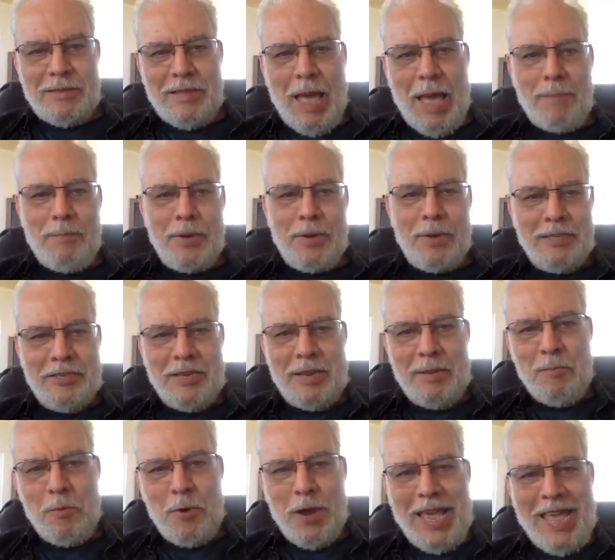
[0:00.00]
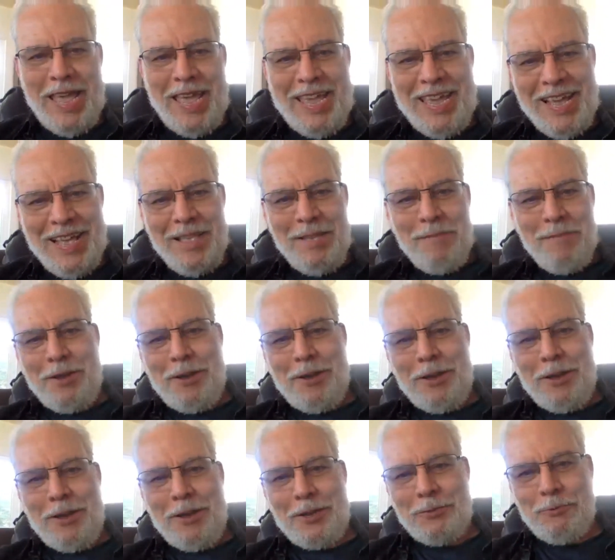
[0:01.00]
are just happening the same way
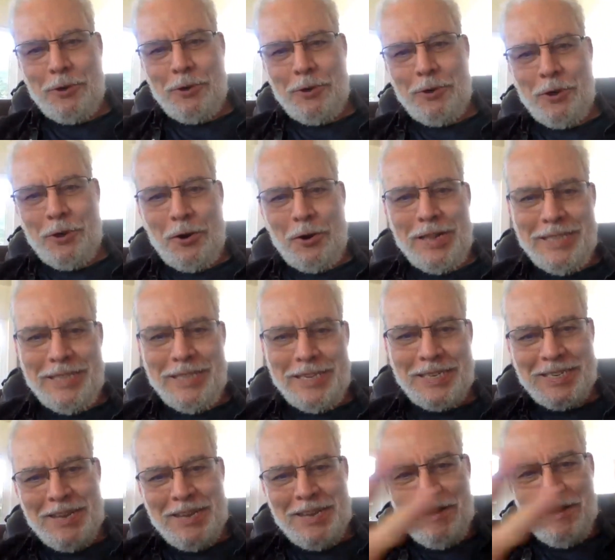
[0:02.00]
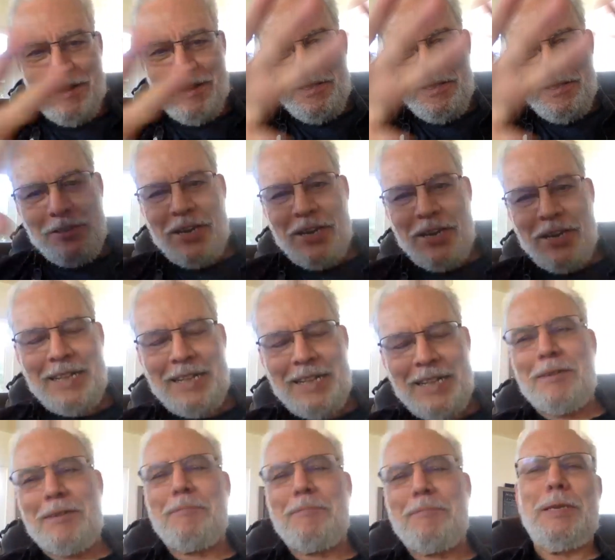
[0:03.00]
because we're in this
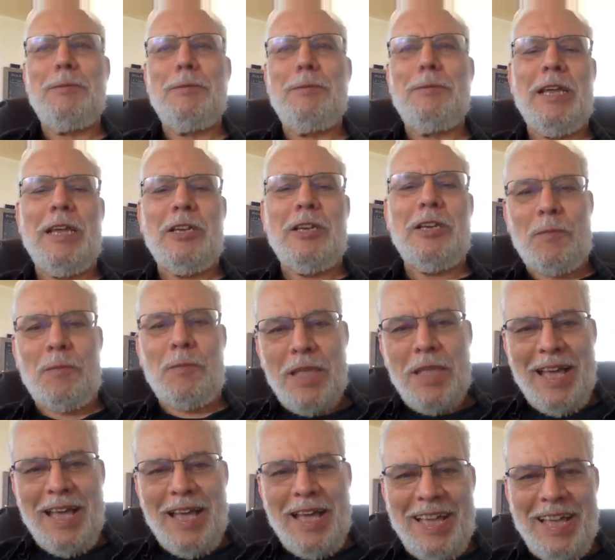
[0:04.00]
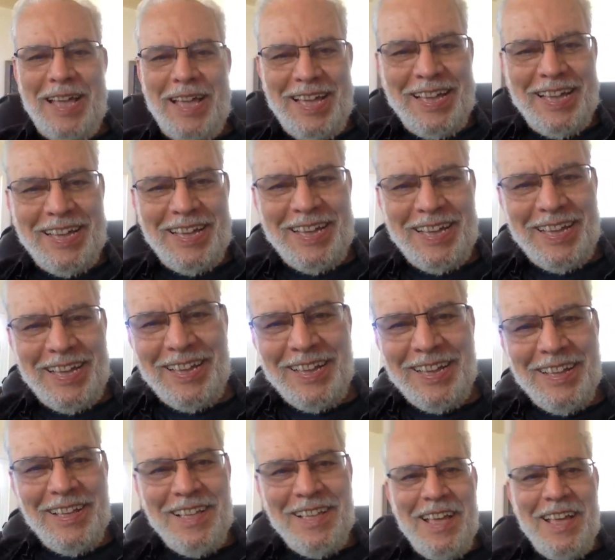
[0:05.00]
gigantic simulation.
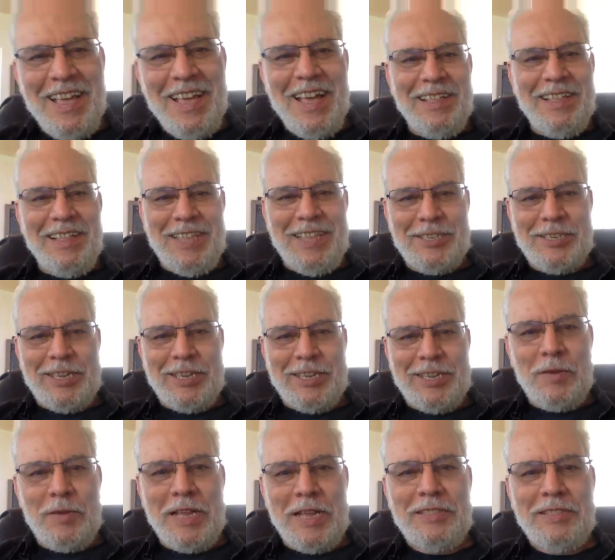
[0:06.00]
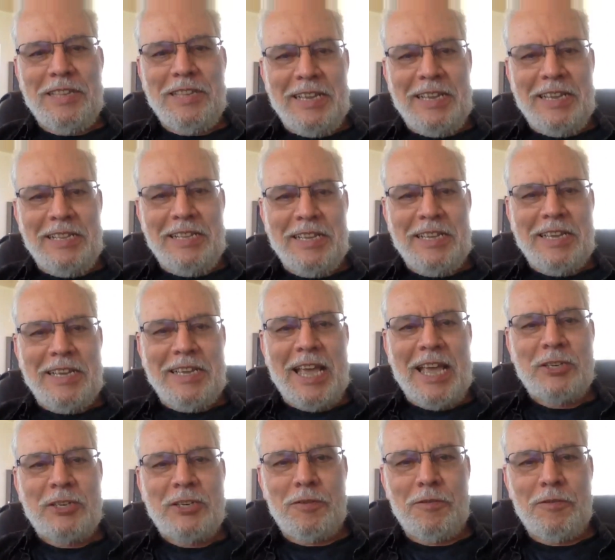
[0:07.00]
And that's kind of
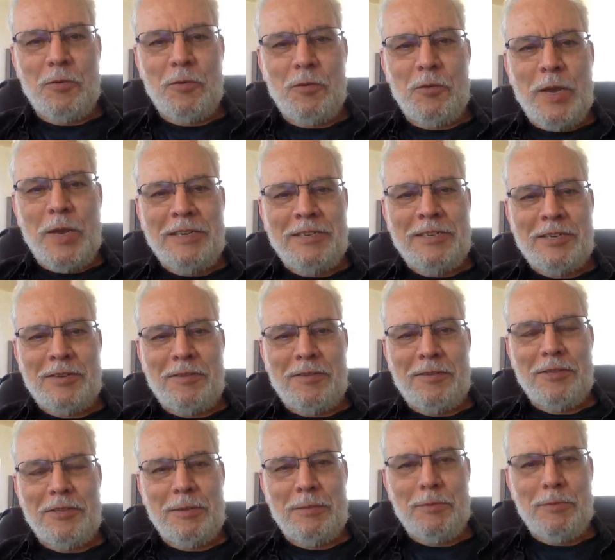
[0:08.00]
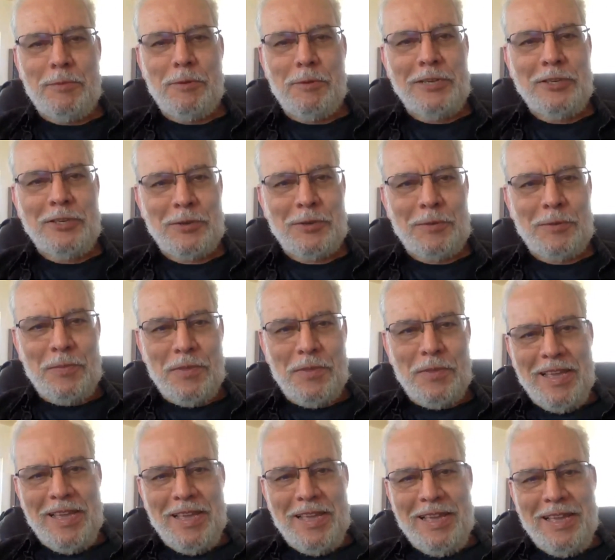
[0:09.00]
indication of the weaknesses of the
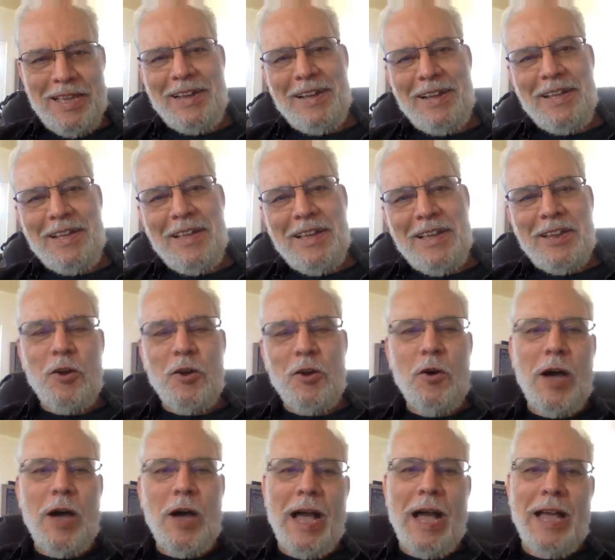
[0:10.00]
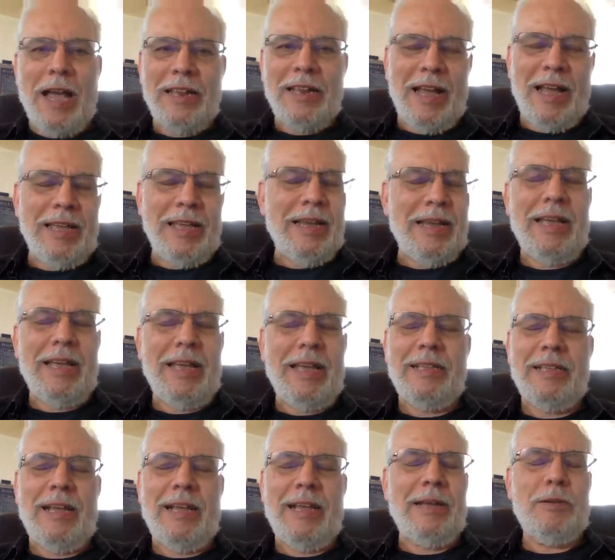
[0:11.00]
simulation. No,
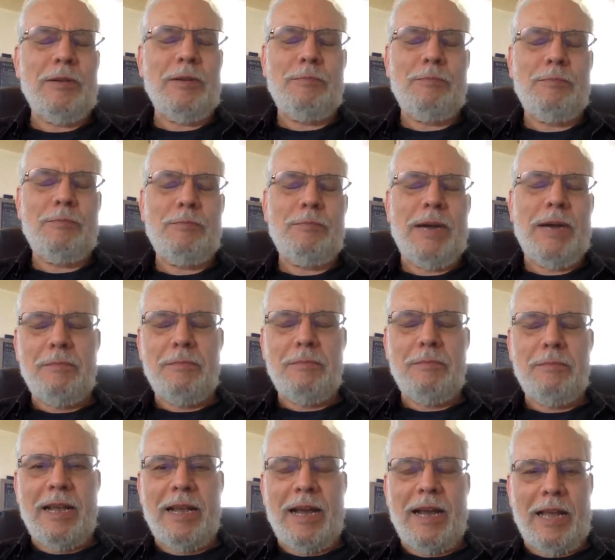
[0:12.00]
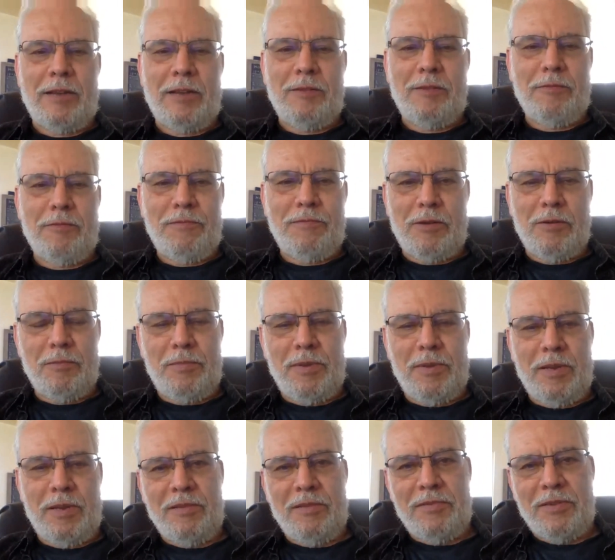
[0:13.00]
in my gut, I
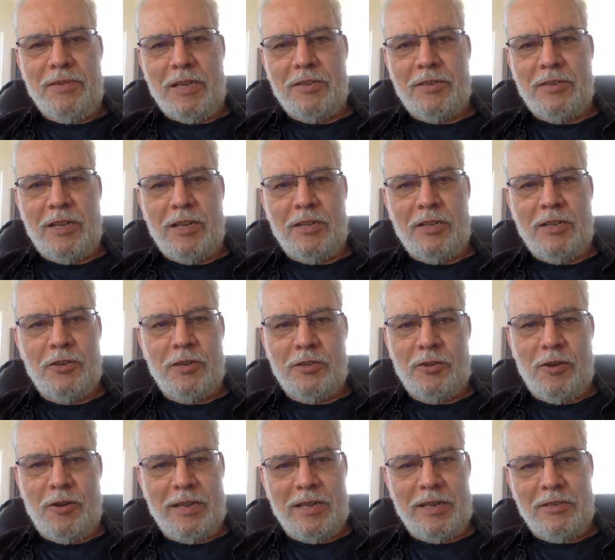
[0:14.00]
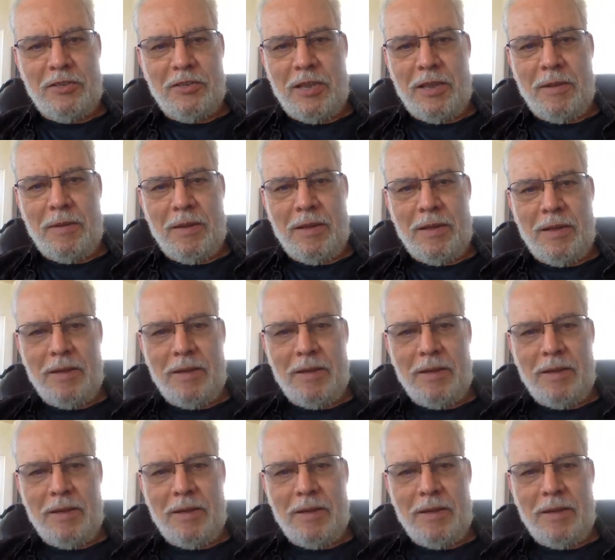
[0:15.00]
don't believe it. Essentially, so I can say.